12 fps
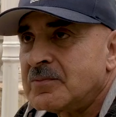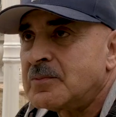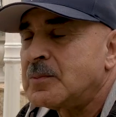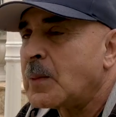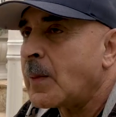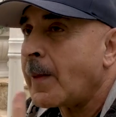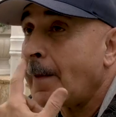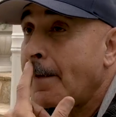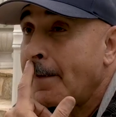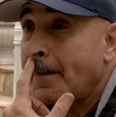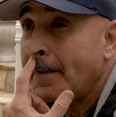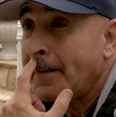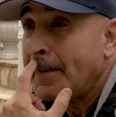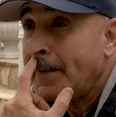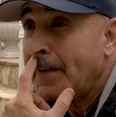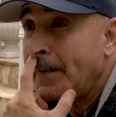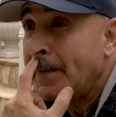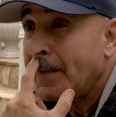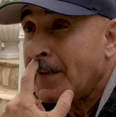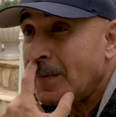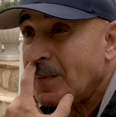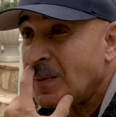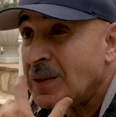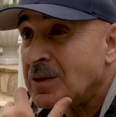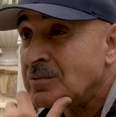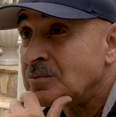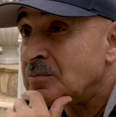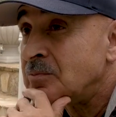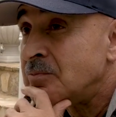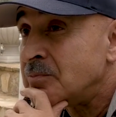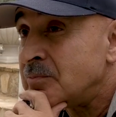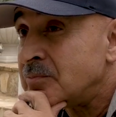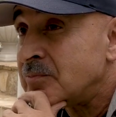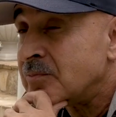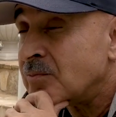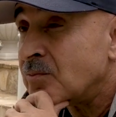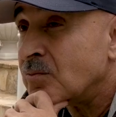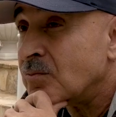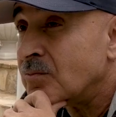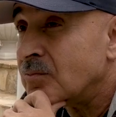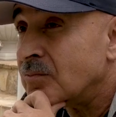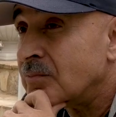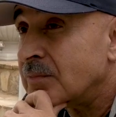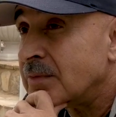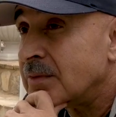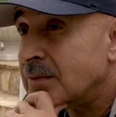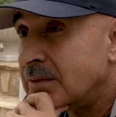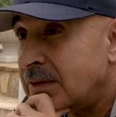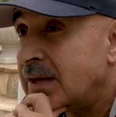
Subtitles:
Let's say I genetically have high calves